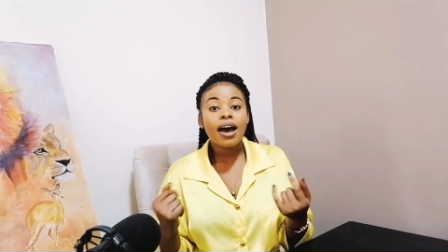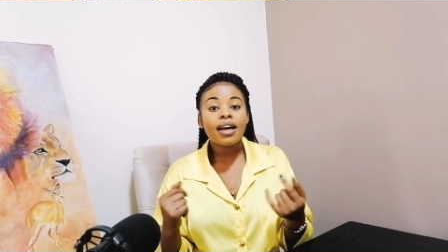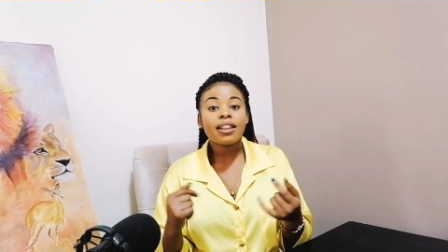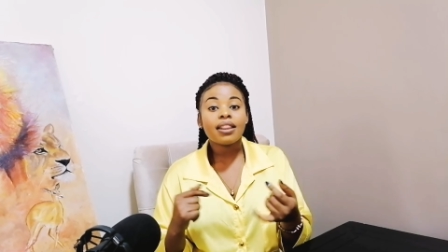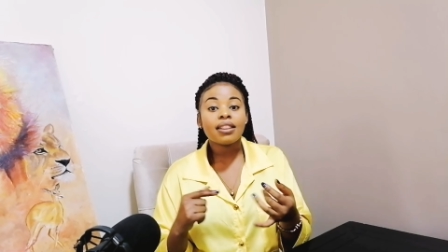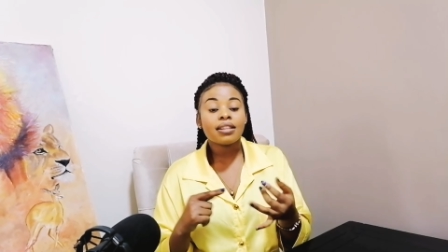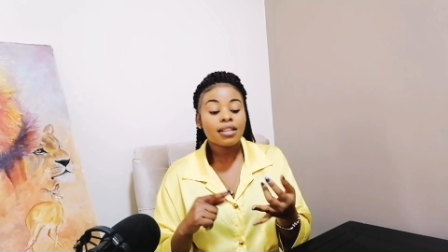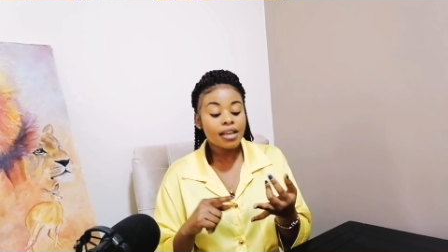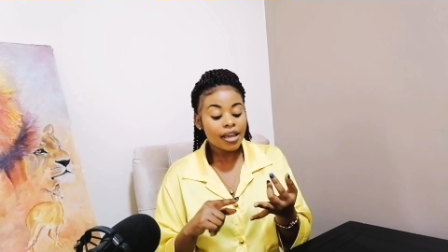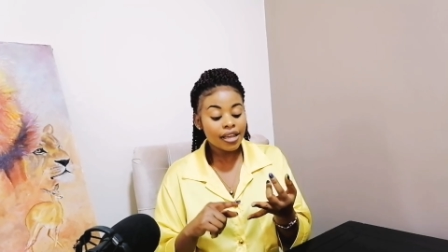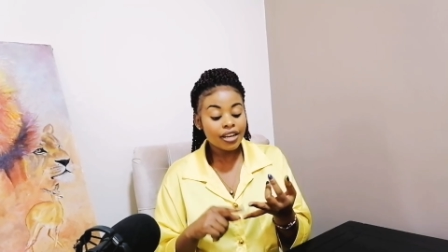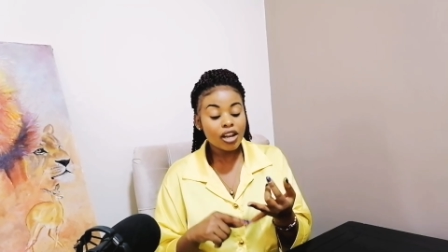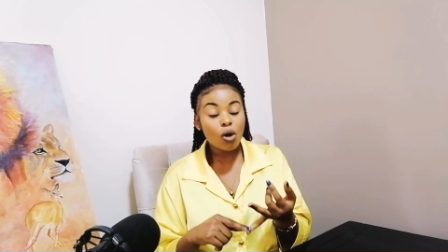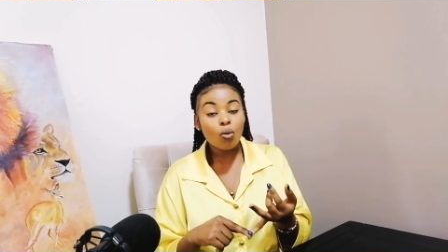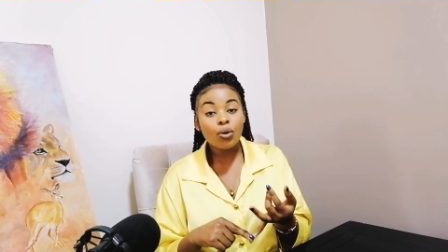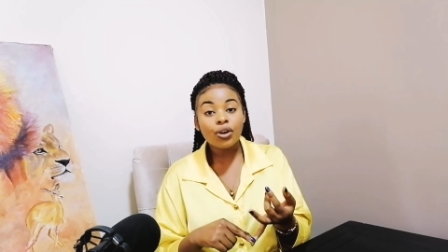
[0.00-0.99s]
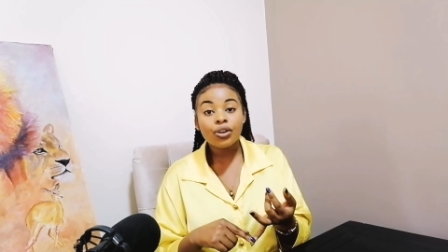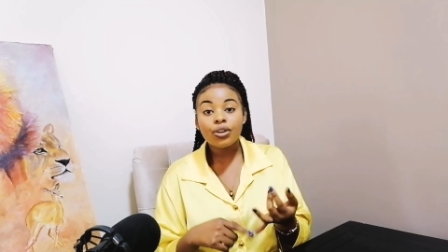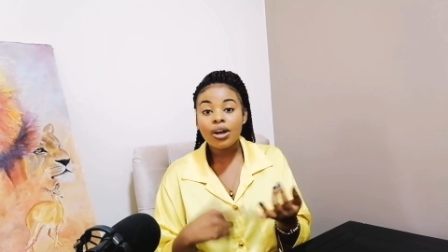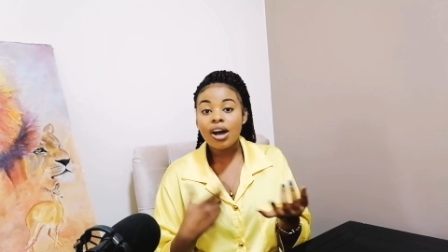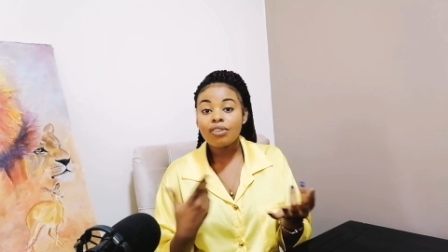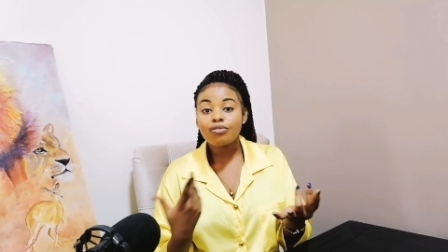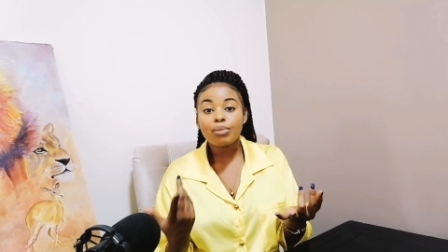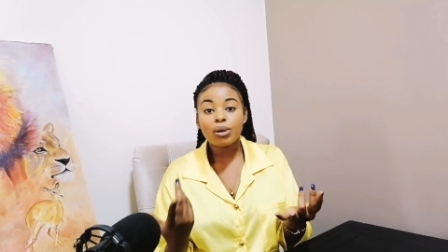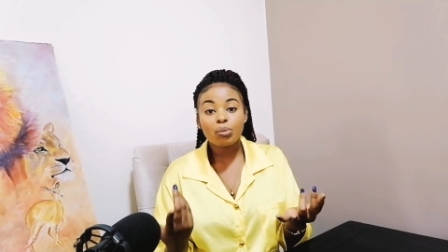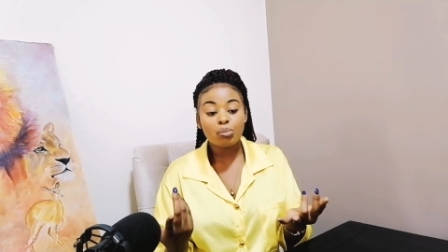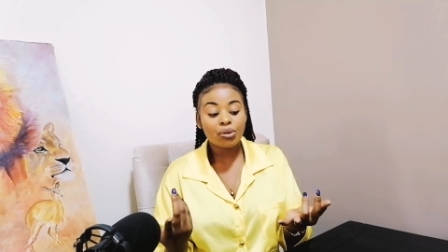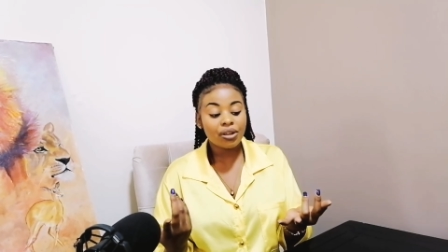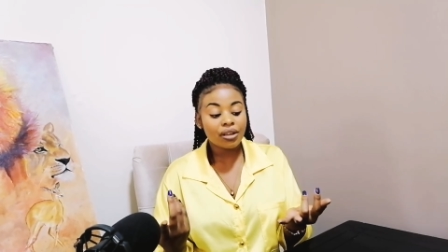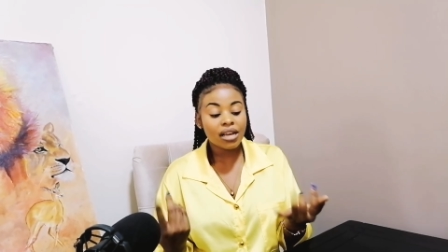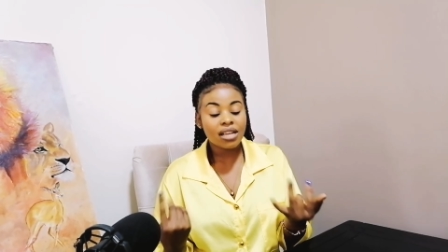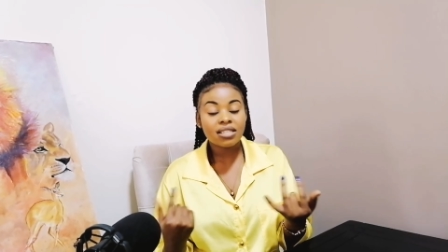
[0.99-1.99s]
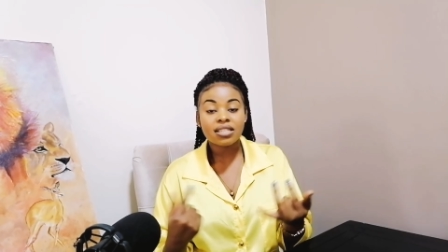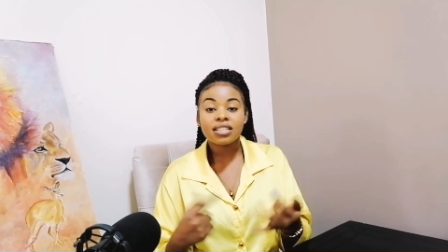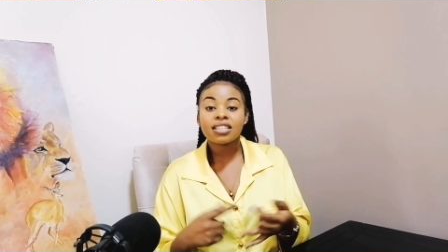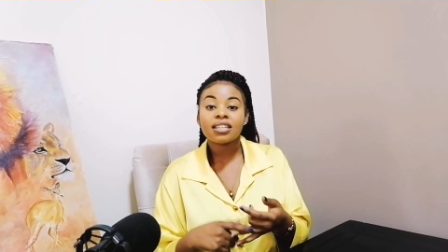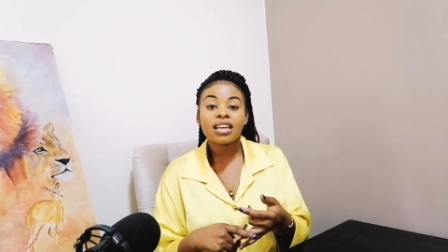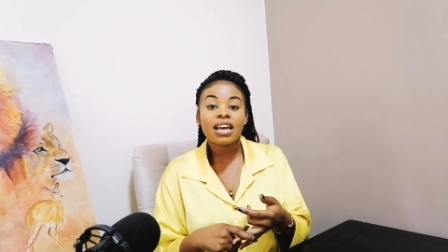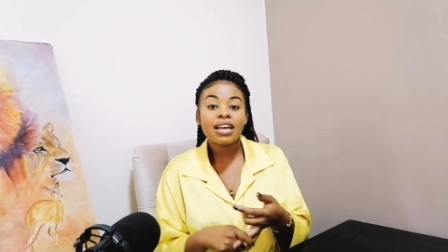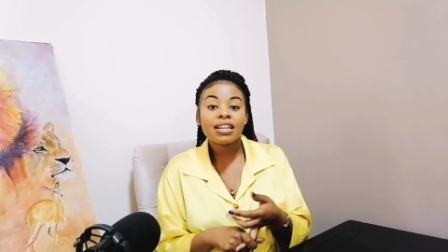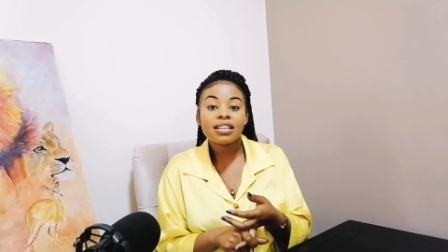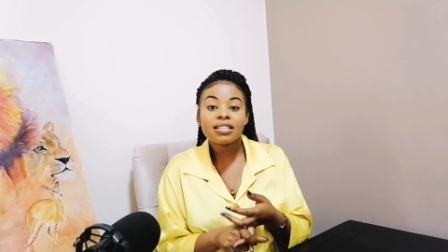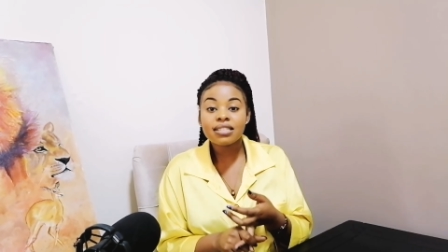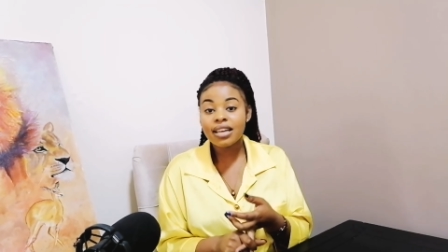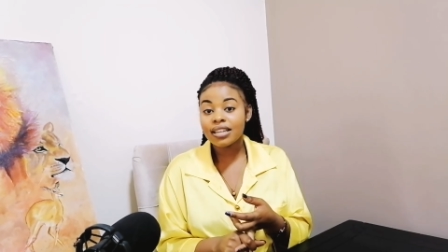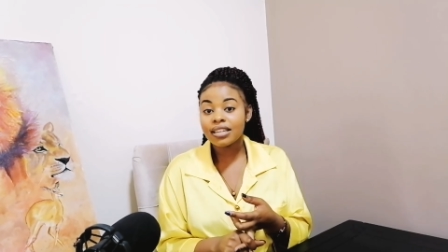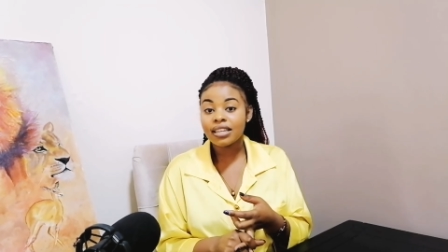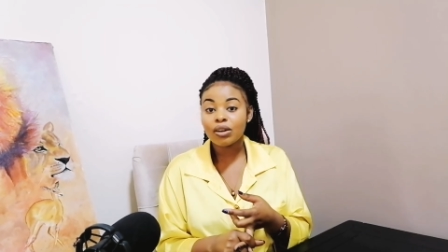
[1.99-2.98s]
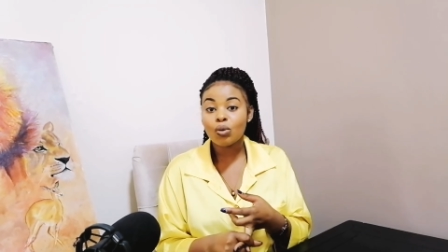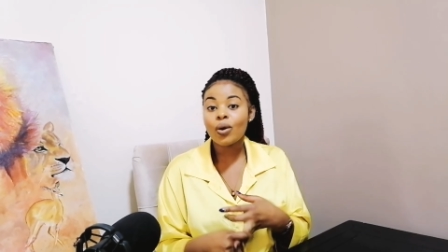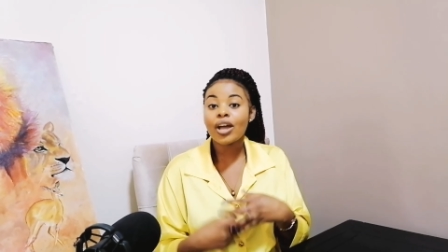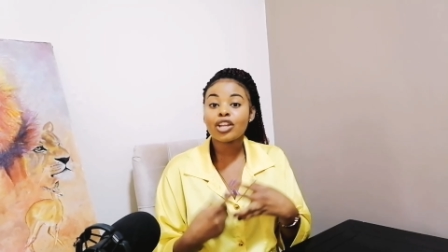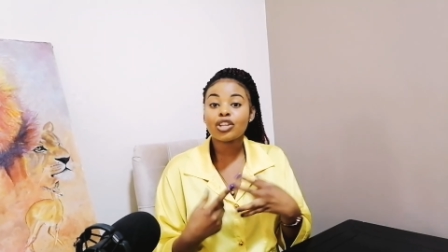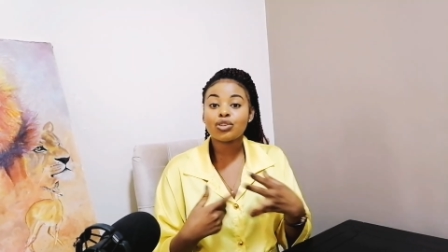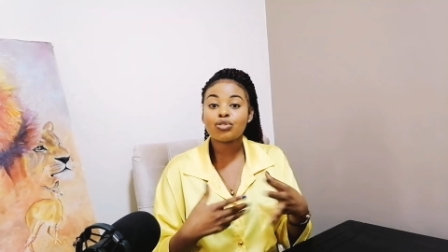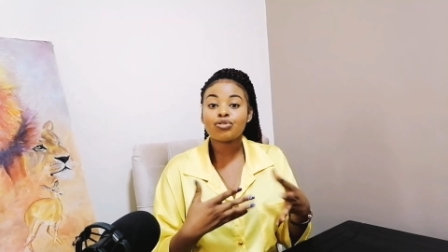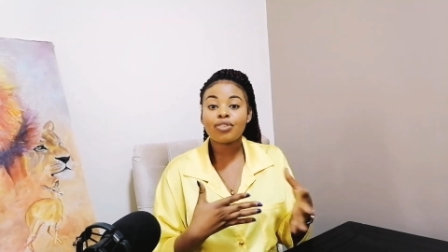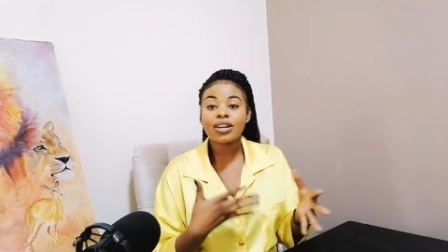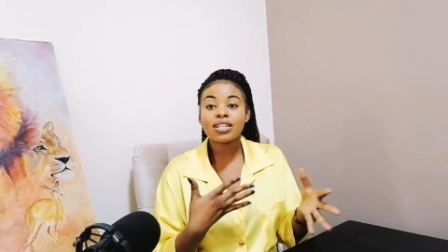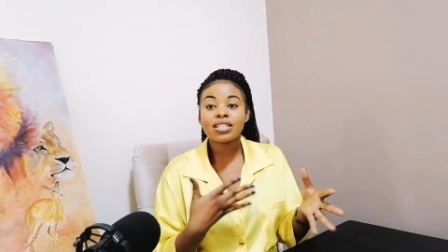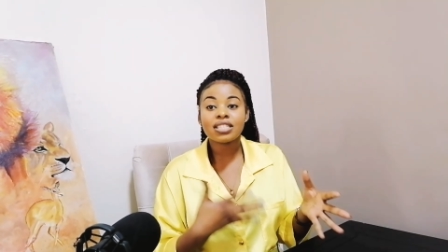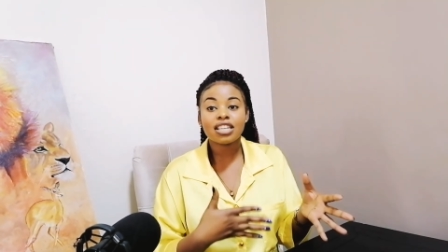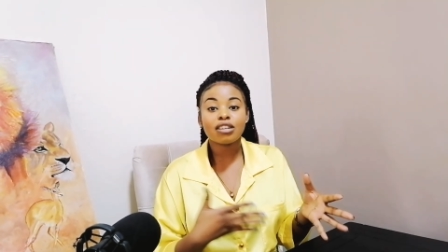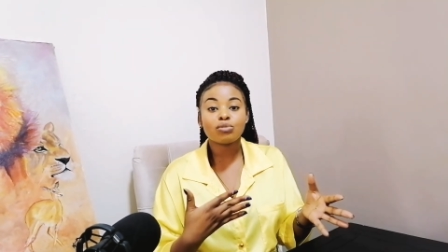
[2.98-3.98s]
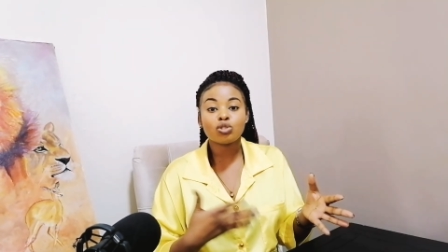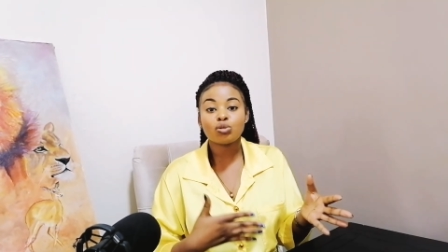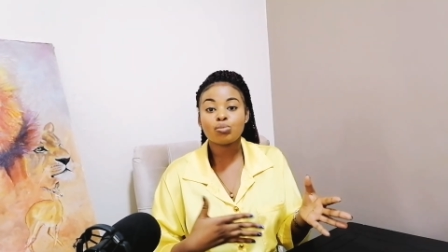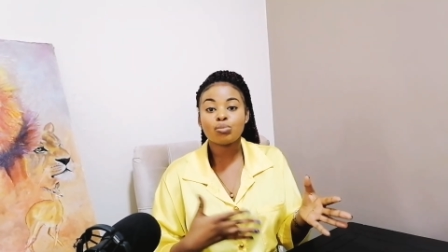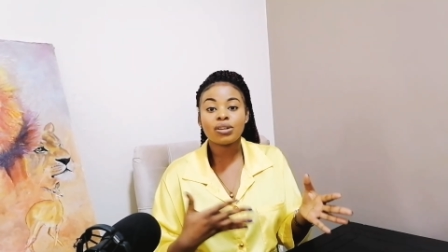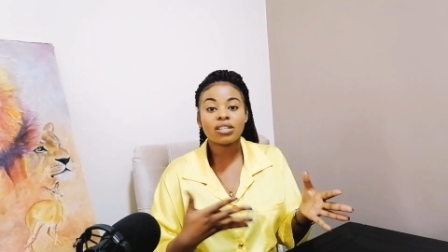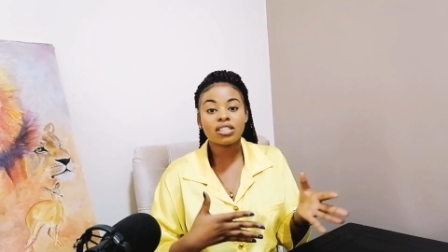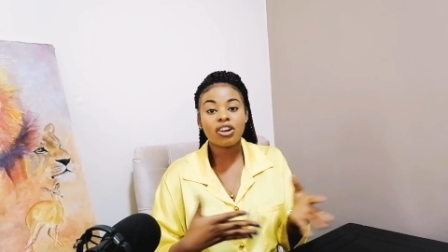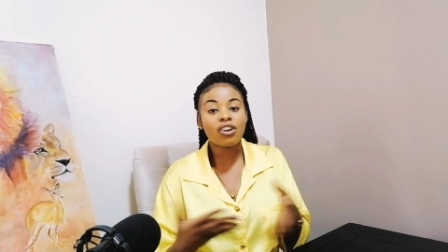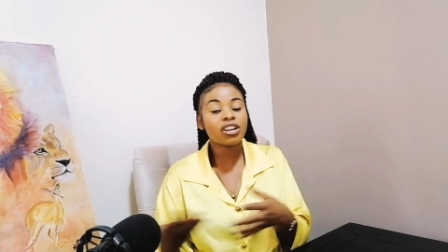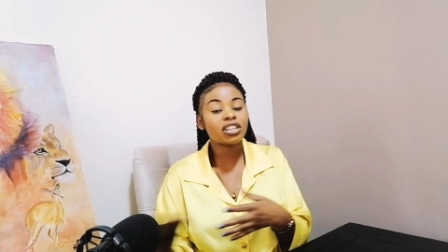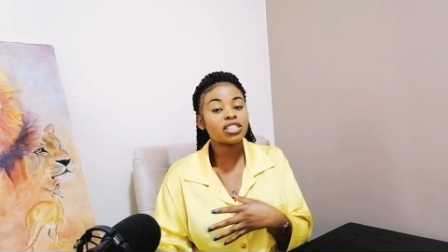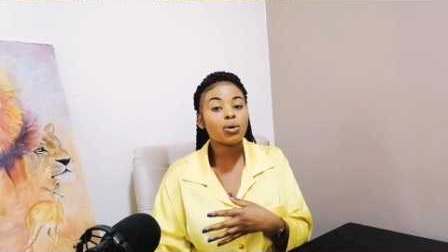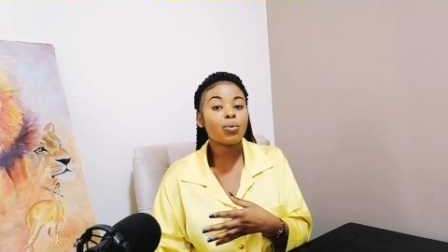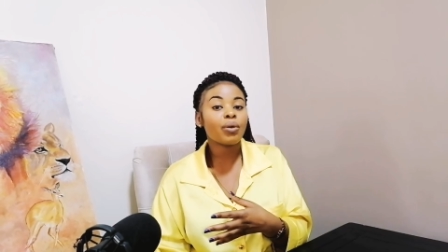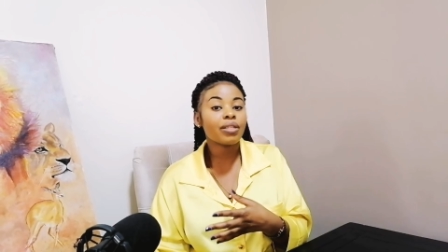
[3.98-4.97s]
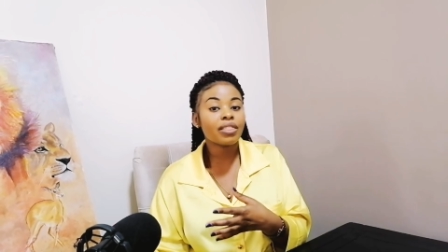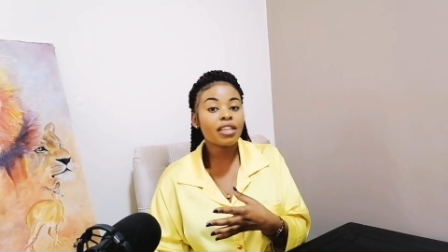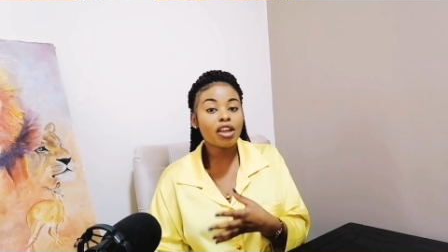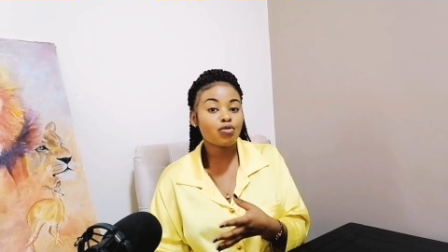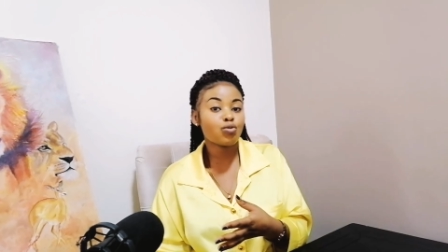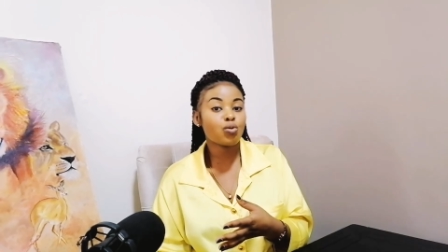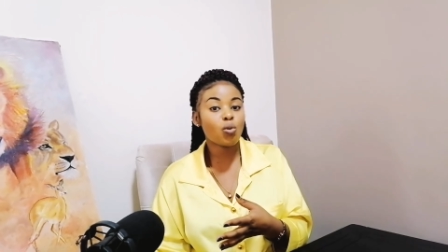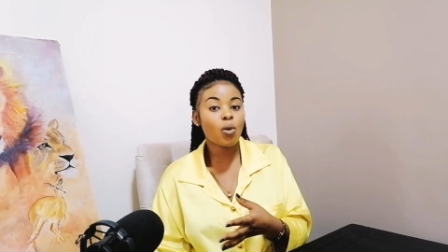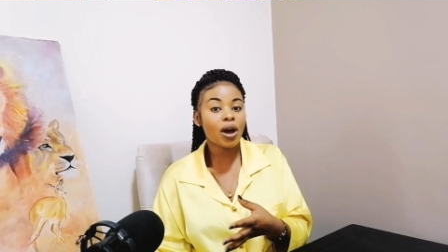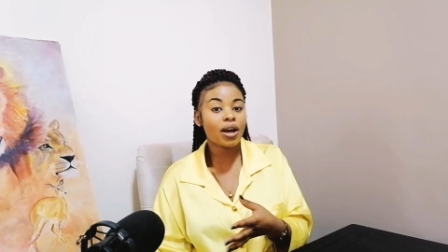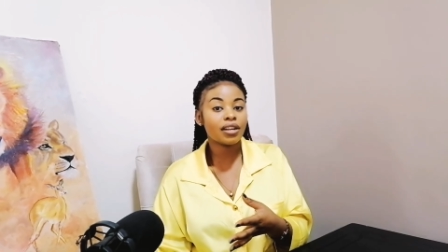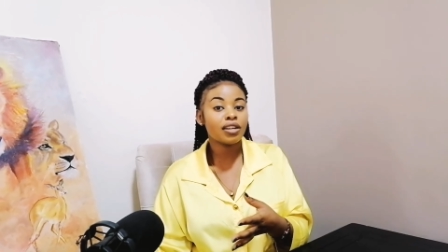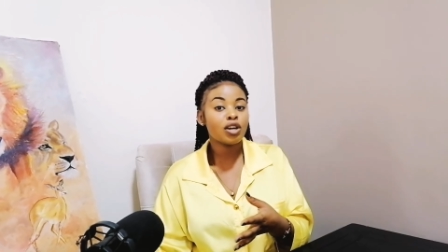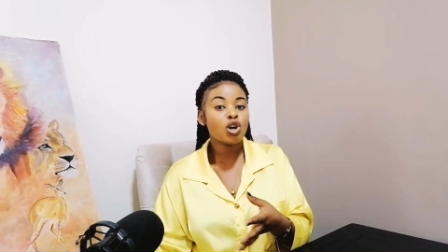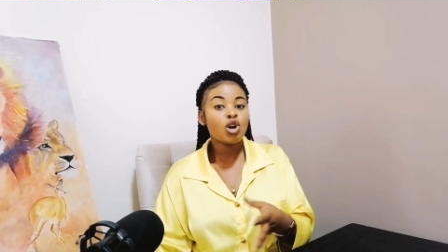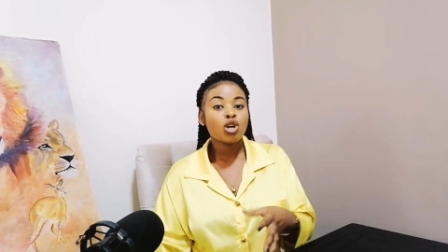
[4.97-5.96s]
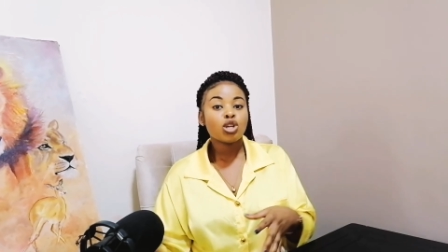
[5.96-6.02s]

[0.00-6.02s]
and in a week you have maybe a saturday and a sunday where do you find time to be interacting with everyone